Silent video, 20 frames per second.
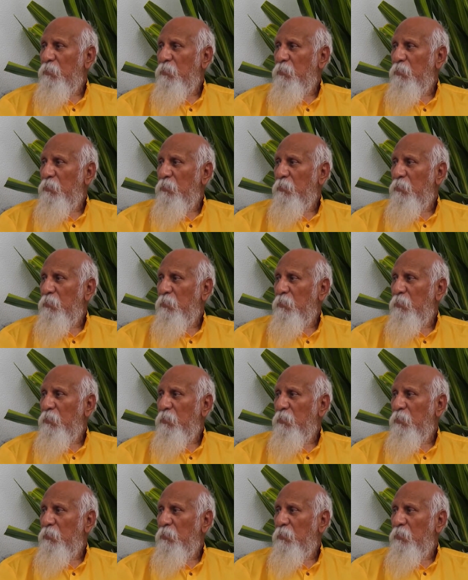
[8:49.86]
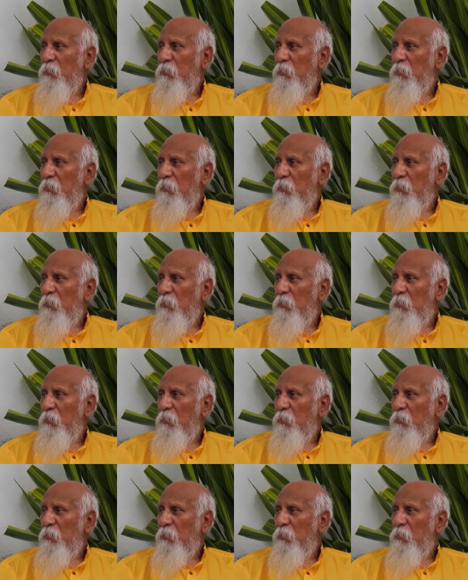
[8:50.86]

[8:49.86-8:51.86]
(silence)